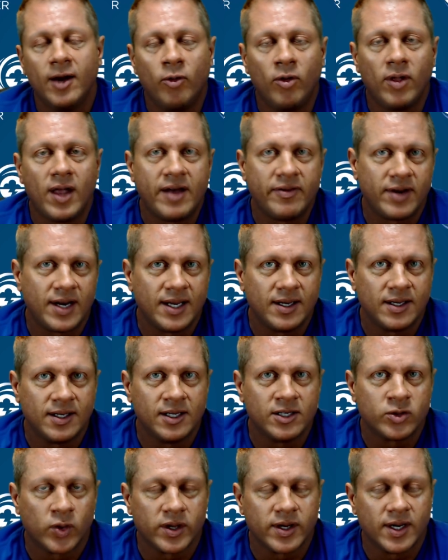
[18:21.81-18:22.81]
and we'll have an
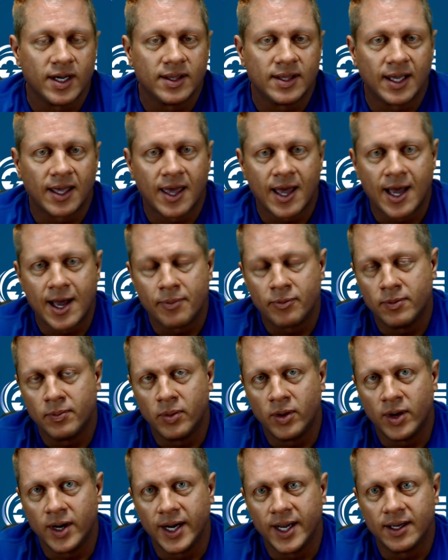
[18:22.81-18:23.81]
idea as to whether or not that cap
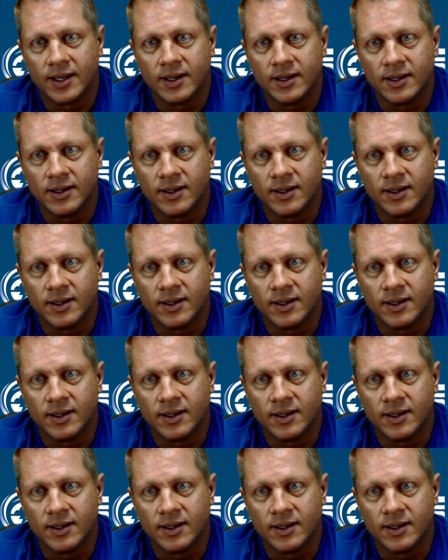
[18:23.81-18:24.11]
will break.